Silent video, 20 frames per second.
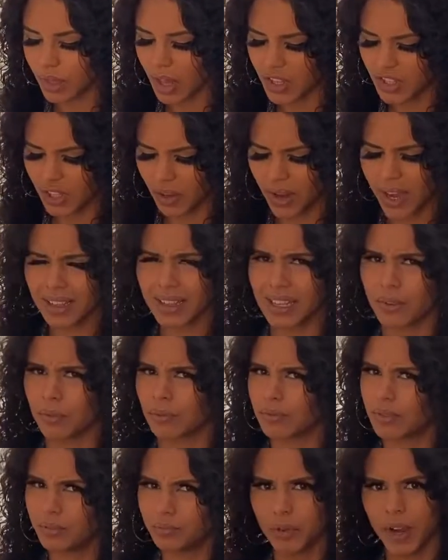So it had like
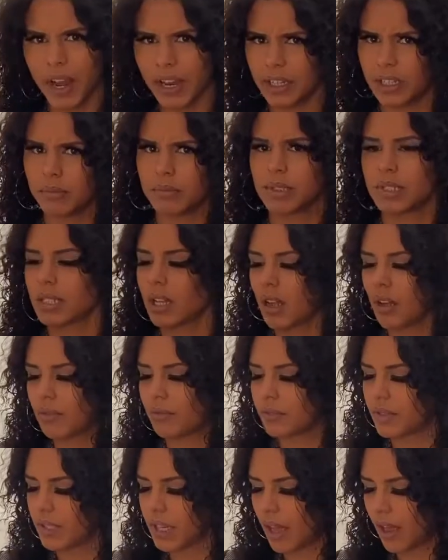random stuff
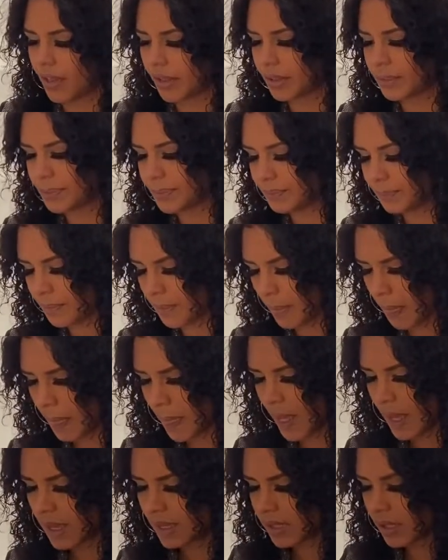together.
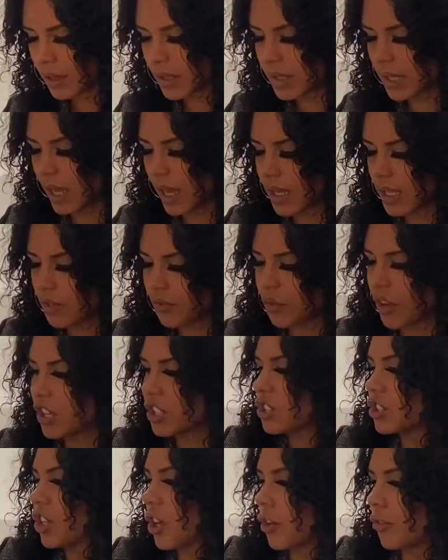So it says Fresh
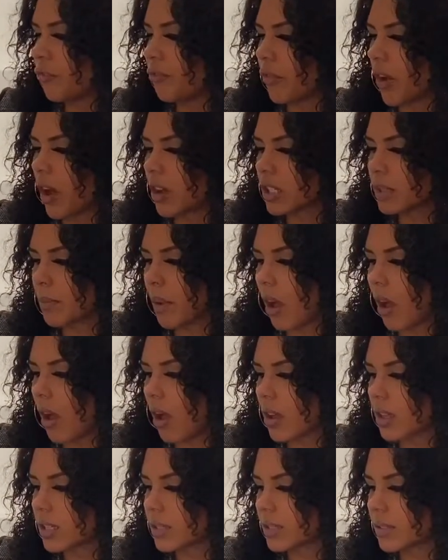Start
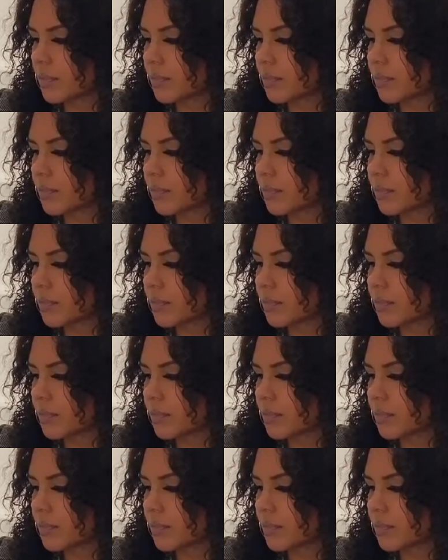Voxbox.